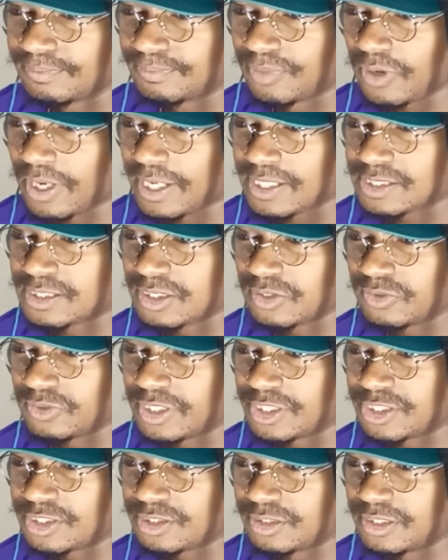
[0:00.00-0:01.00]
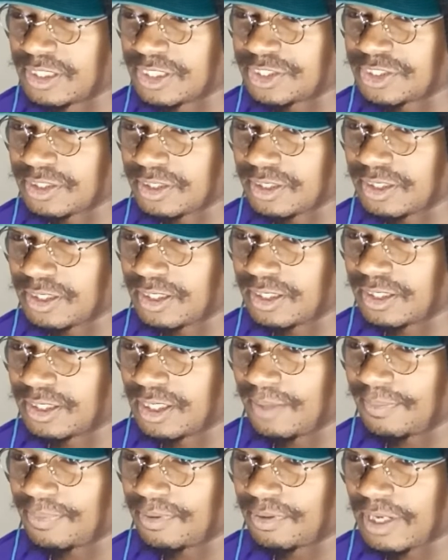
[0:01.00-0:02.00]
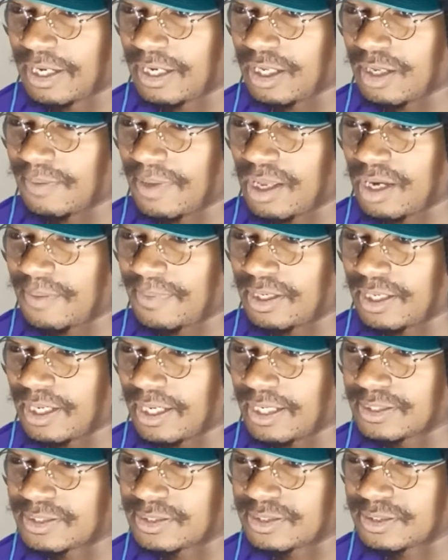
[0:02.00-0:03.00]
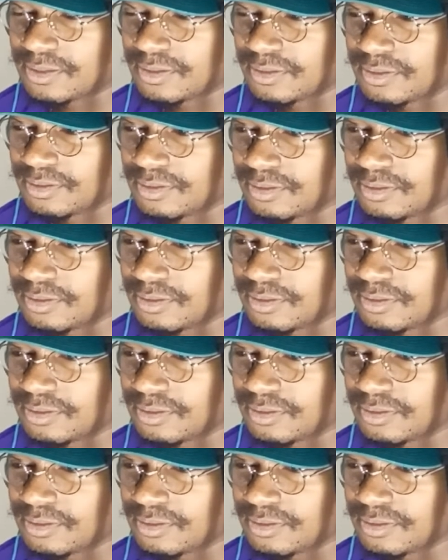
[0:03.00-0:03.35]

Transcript: Bro got a single-digit number. That nigga better be nice.